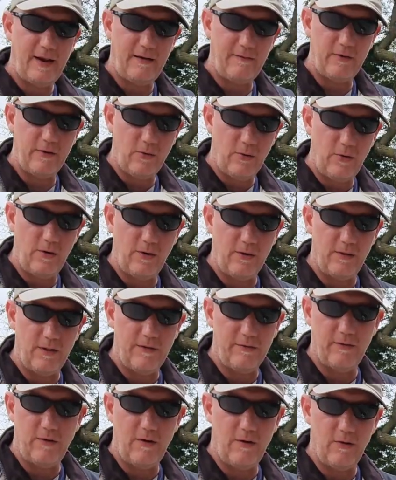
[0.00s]
have their oil
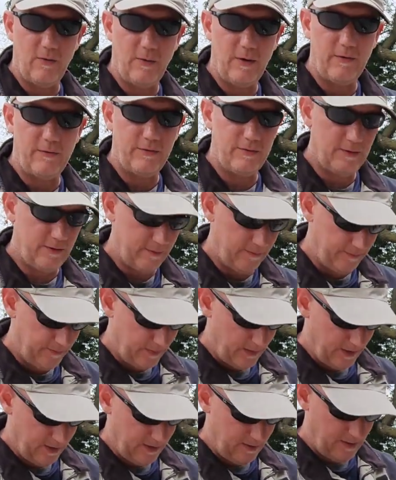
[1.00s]
level all the way full.
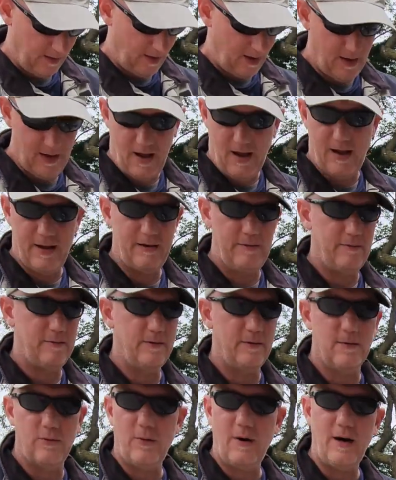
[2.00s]
I don't
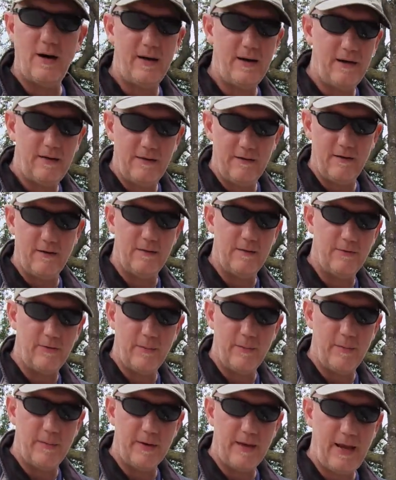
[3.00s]
know why
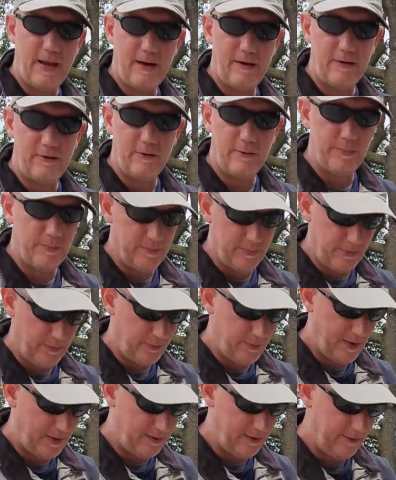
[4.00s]
from a mechanical
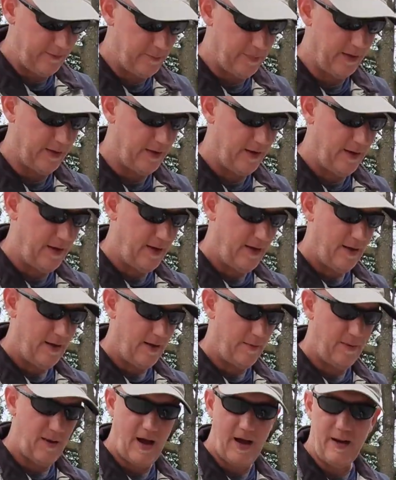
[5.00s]
perspective, but
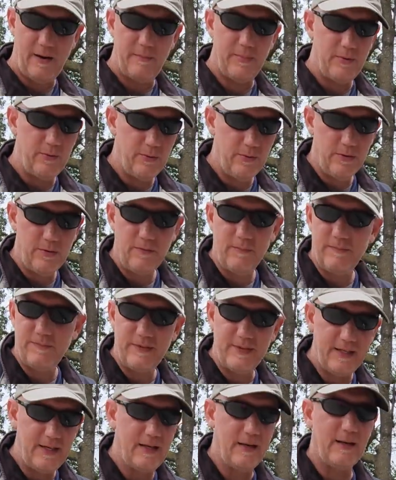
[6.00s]
I had a Buell,
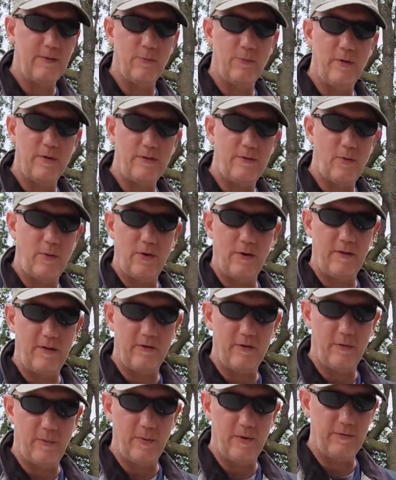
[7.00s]
didn't want the oil
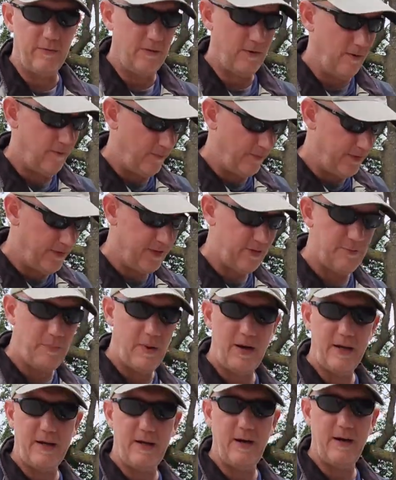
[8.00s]
level to be full. This
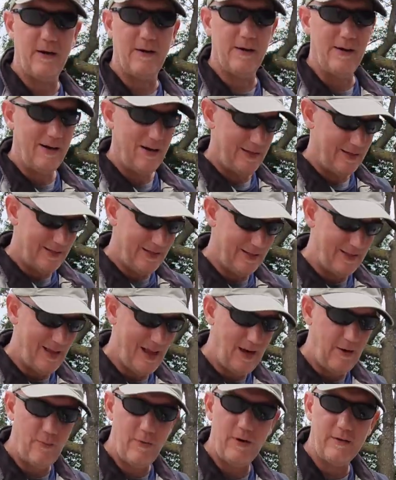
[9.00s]
bike here does
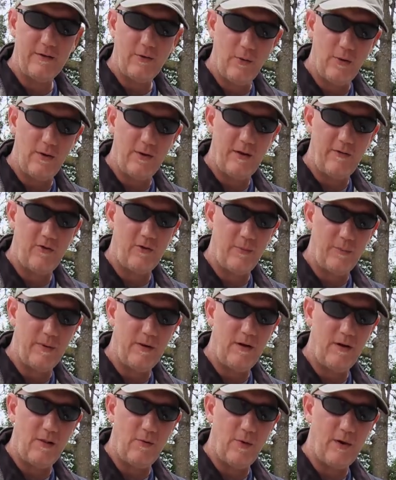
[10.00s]
not want the oil level to be
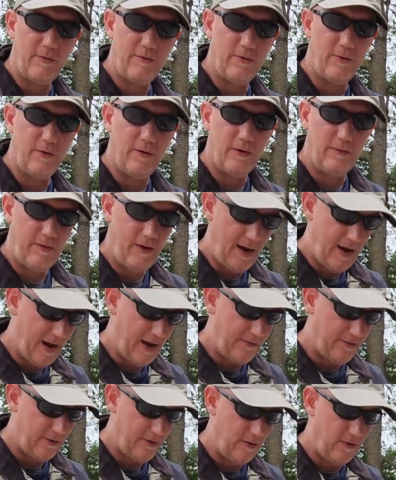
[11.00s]
all the way full. If I
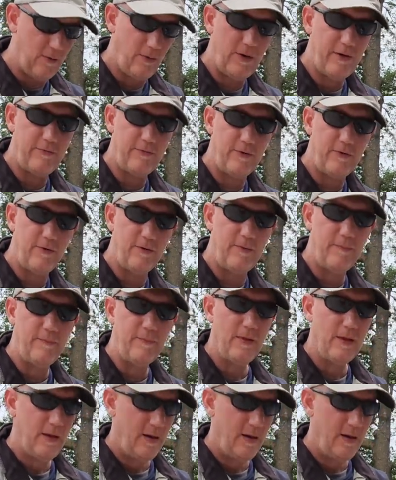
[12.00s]
have it all the way full,